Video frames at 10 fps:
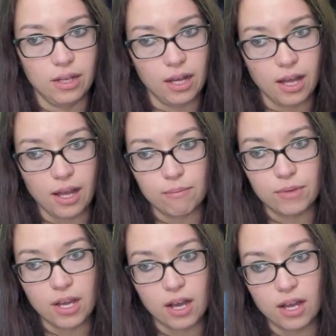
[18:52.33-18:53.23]
I'm
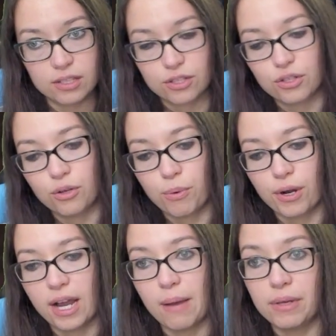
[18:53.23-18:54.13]
not super
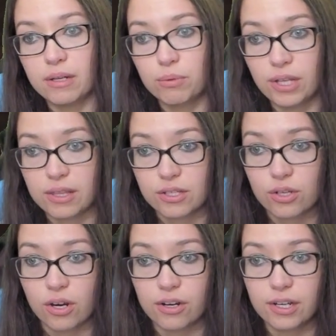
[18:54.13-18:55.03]
happy to play this
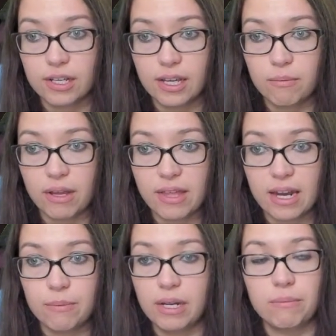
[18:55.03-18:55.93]
card. And by that, I
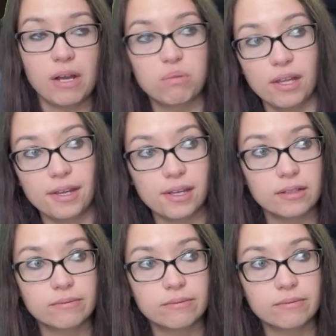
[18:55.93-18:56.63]
mean I'm not playing it.